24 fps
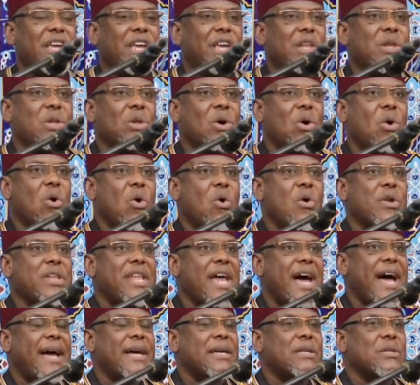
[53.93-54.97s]
in
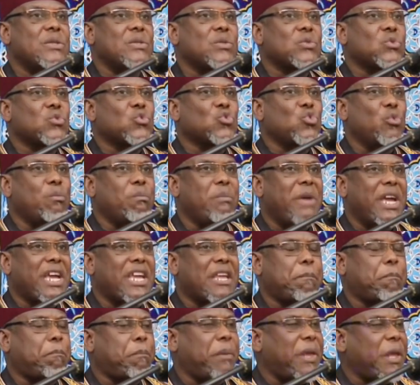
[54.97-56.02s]
order to
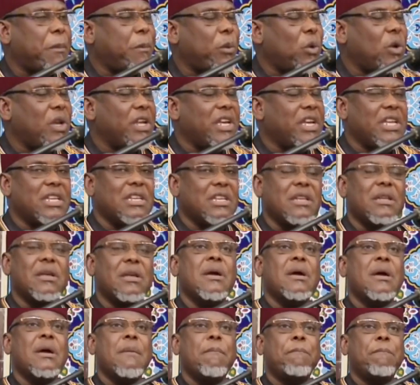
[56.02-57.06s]
make people
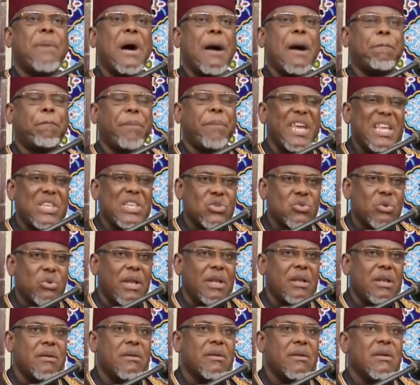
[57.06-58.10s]
in
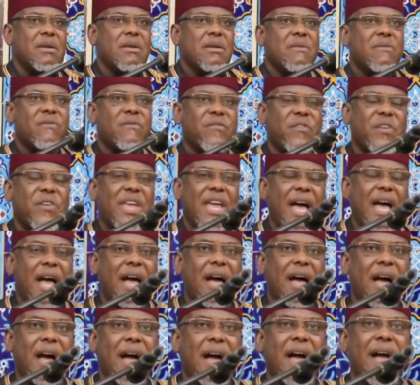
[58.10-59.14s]
perpetual
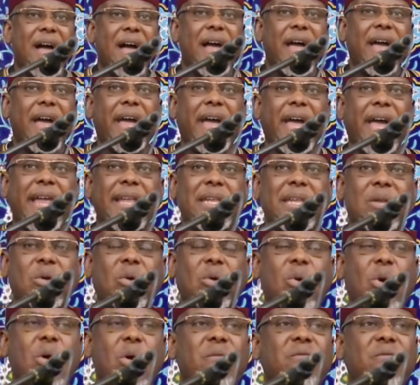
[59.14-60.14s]
fear and